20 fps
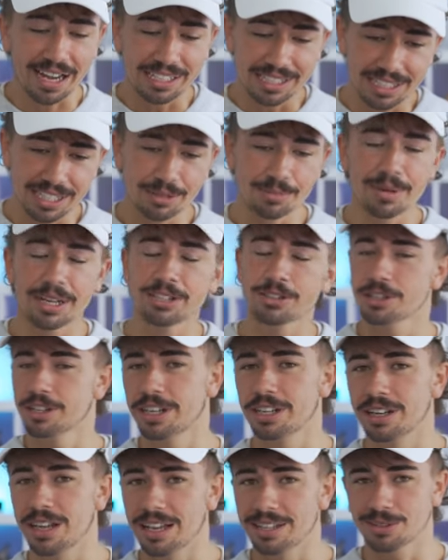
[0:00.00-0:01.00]
I did mention
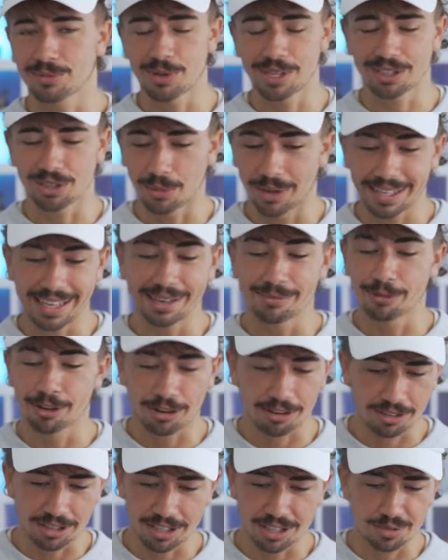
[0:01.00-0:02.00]
it last week, so again, we're
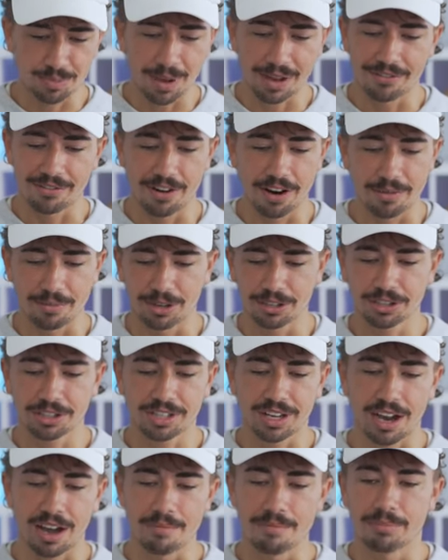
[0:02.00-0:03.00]
not going to spend very much
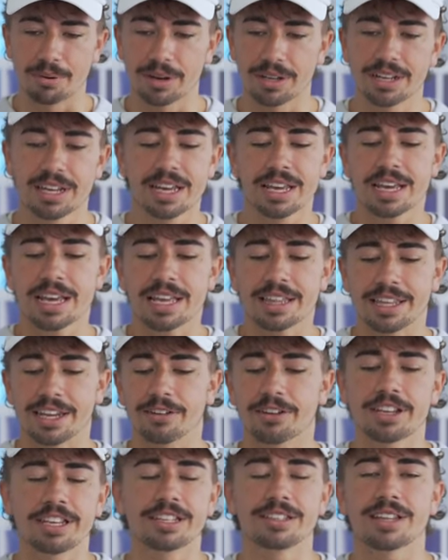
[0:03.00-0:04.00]
time, but
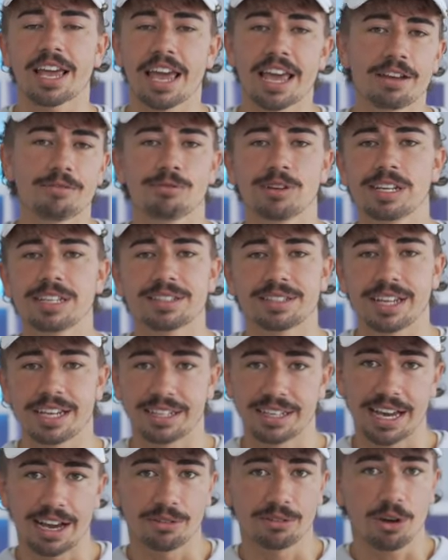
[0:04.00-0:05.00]
there is a release
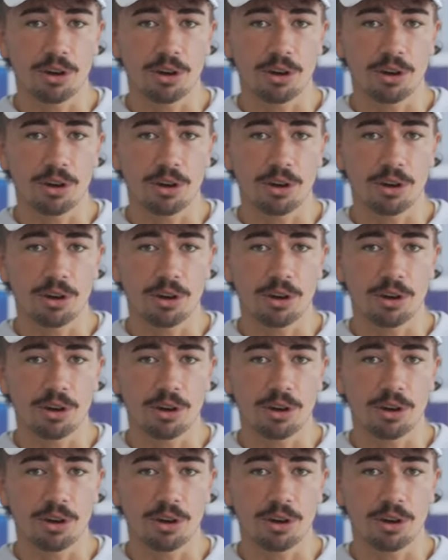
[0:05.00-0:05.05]
date now.